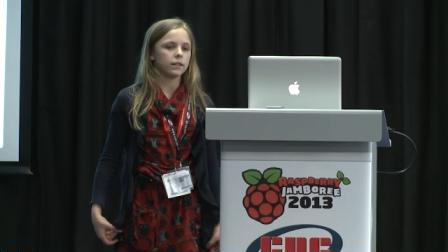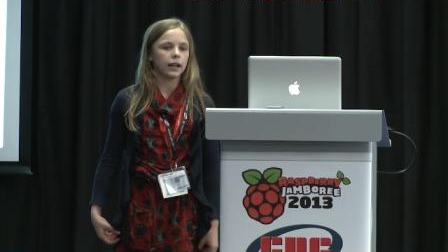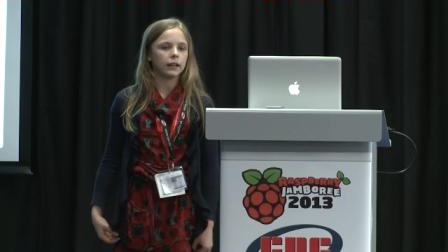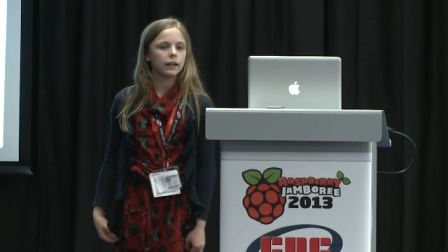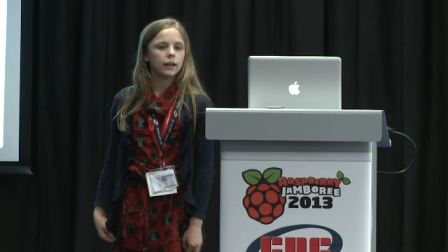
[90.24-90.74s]

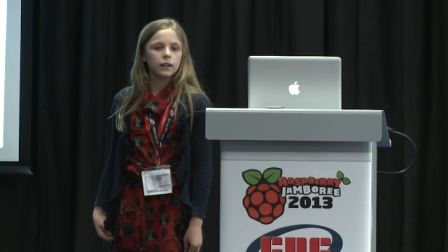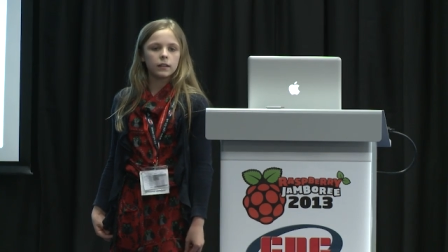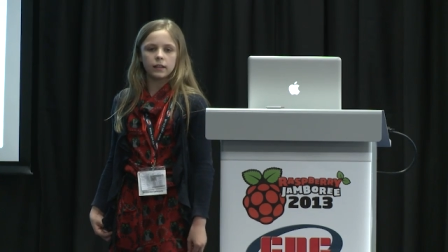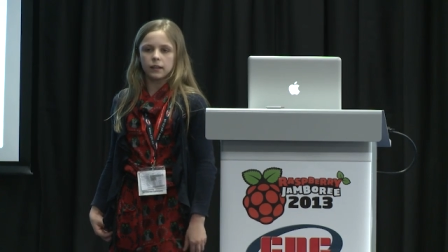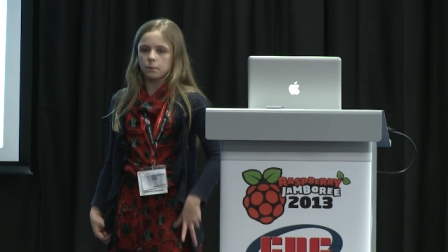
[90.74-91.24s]
than
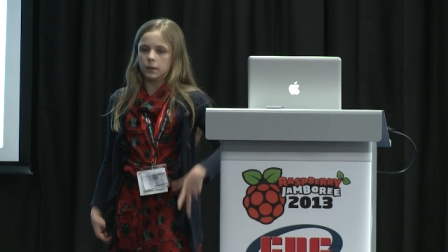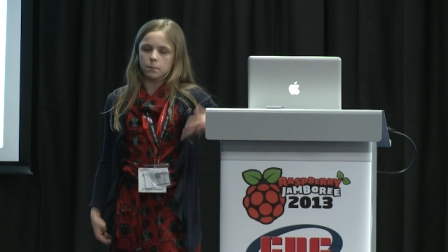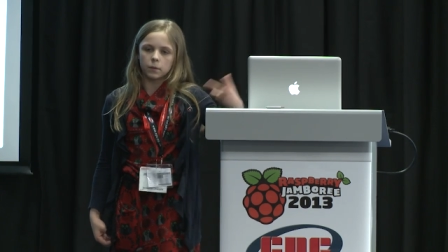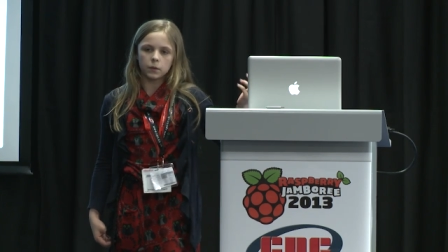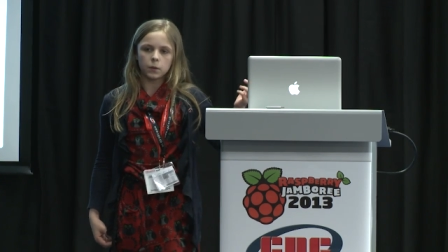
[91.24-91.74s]
the
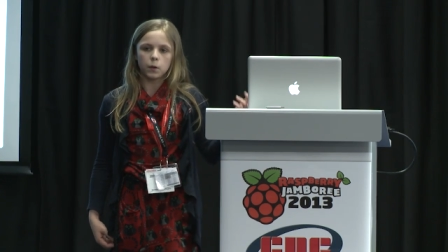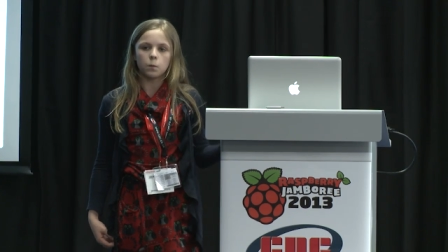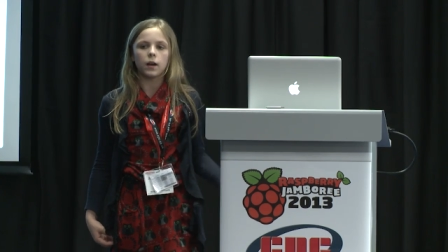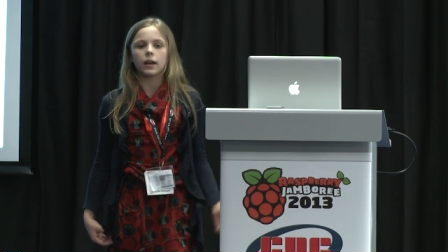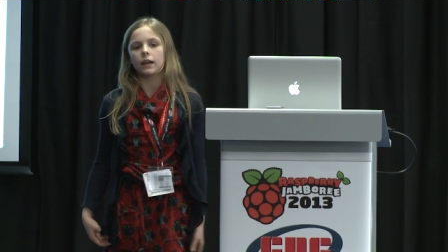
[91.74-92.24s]
people who are
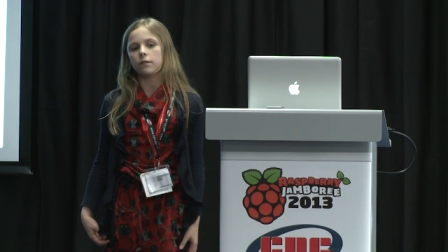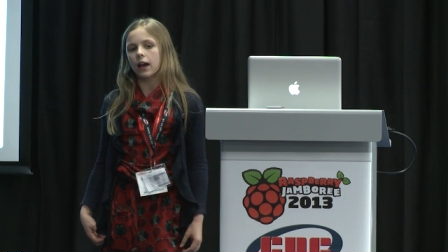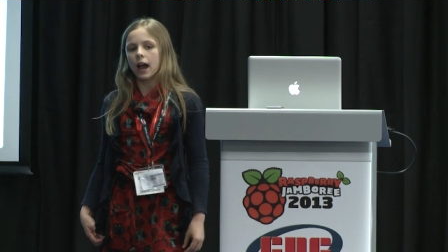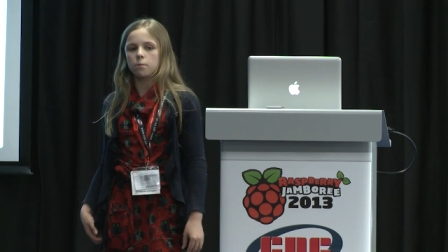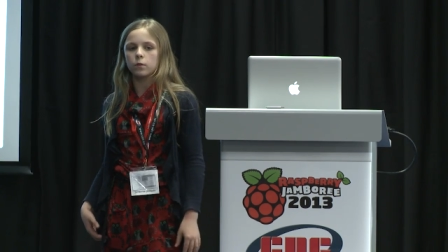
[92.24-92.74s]
working for
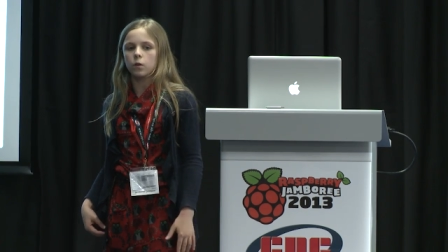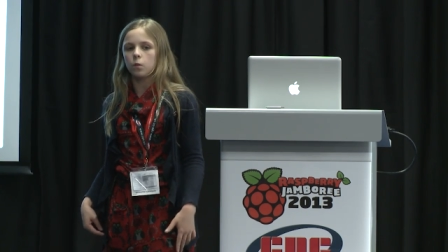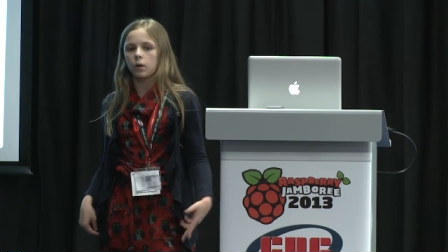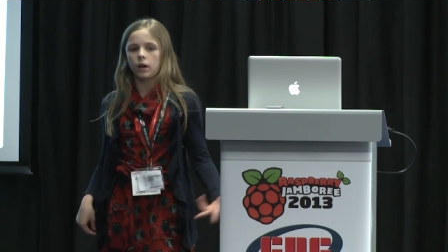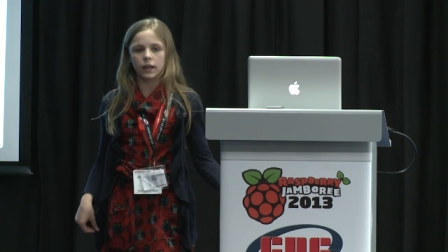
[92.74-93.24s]
Apple
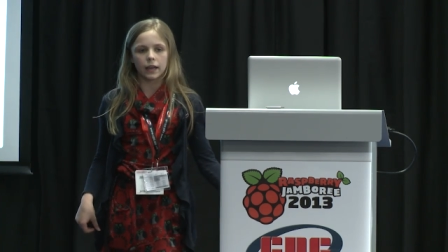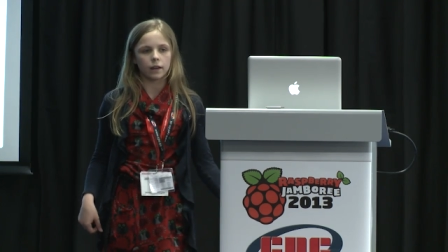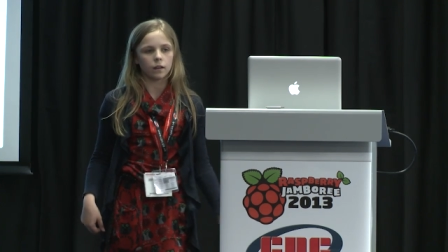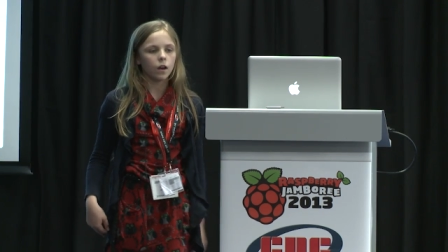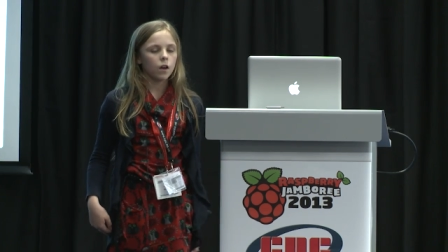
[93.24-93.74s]
or
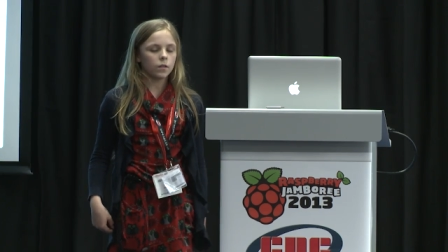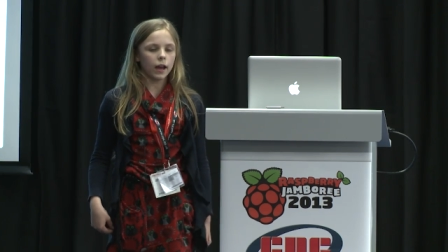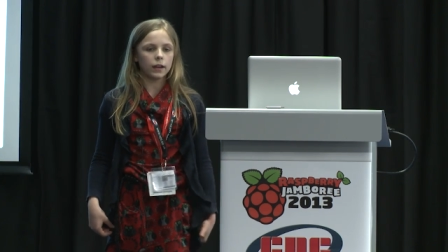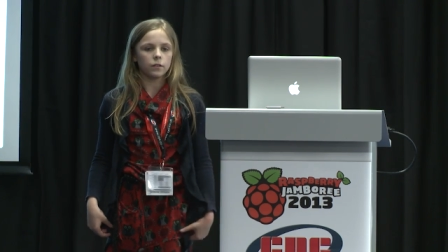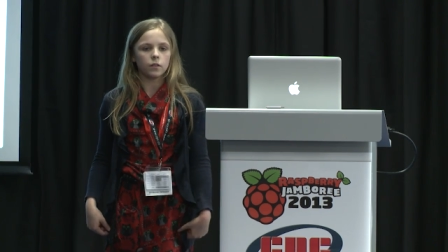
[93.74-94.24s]
working for
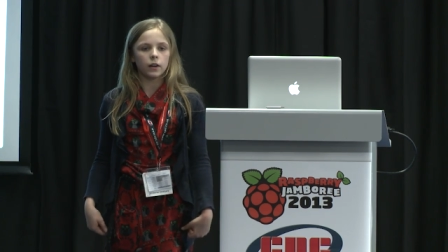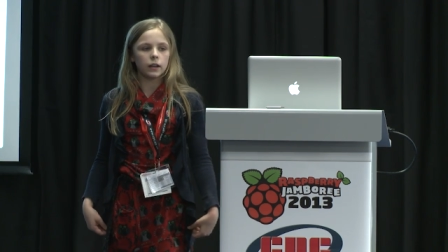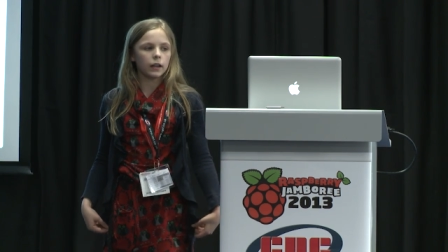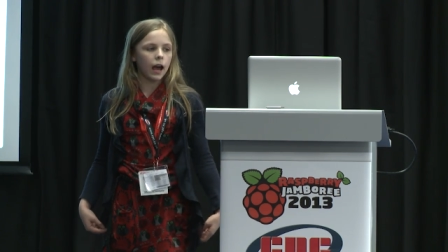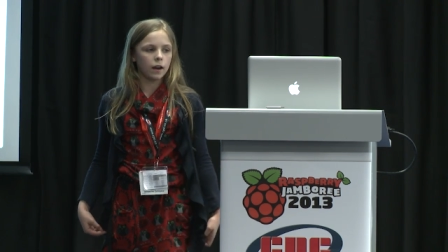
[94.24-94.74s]

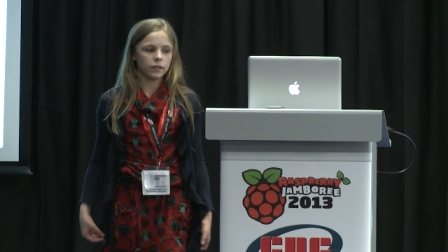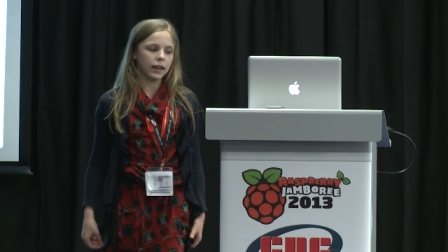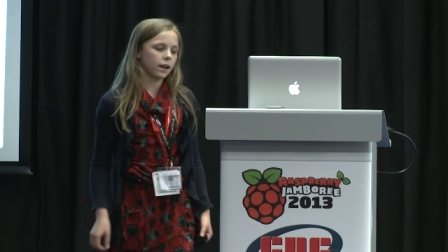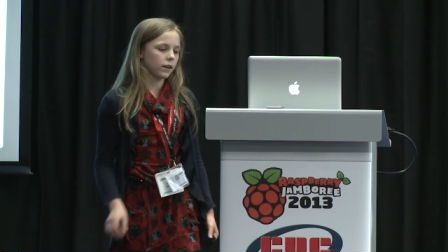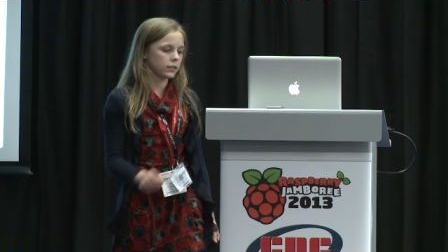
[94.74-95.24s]
Android, how
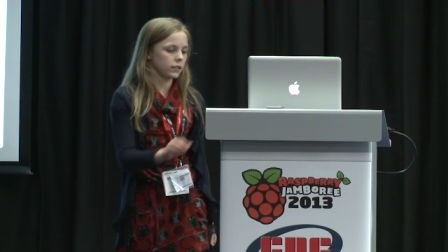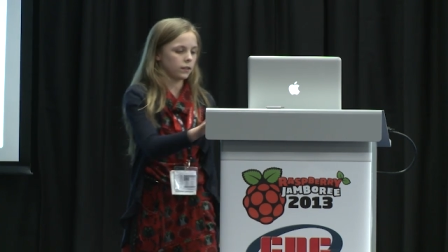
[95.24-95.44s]
they got it,